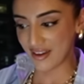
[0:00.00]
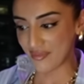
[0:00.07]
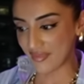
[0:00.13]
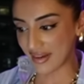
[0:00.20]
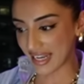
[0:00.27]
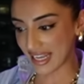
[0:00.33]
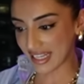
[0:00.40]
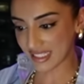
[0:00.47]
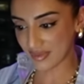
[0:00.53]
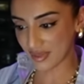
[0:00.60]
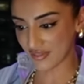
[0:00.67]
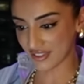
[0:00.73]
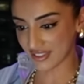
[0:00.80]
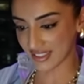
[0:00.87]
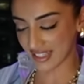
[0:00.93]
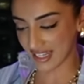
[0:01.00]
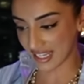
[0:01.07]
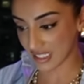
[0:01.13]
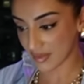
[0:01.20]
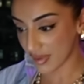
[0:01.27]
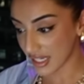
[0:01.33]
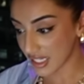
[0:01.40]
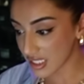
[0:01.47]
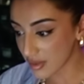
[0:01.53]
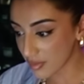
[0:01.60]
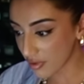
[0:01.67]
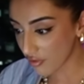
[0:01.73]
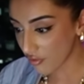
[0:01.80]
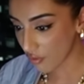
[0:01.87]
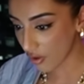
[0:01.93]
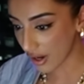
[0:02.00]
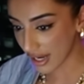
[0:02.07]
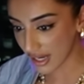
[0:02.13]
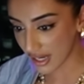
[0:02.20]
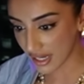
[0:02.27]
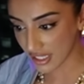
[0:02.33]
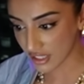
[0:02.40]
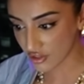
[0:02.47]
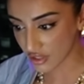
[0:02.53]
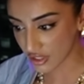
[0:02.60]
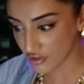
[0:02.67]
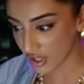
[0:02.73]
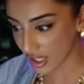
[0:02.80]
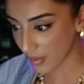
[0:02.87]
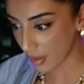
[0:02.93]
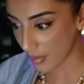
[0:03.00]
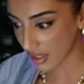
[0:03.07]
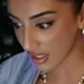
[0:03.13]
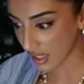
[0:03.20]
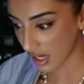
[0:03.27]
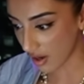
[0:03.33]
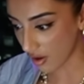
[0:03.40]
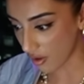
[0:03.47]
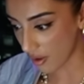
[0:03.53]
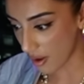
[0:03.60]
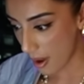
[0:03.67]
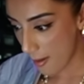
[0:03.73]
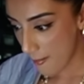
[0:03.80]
But let's move on to the next place before I literally drain my bank account.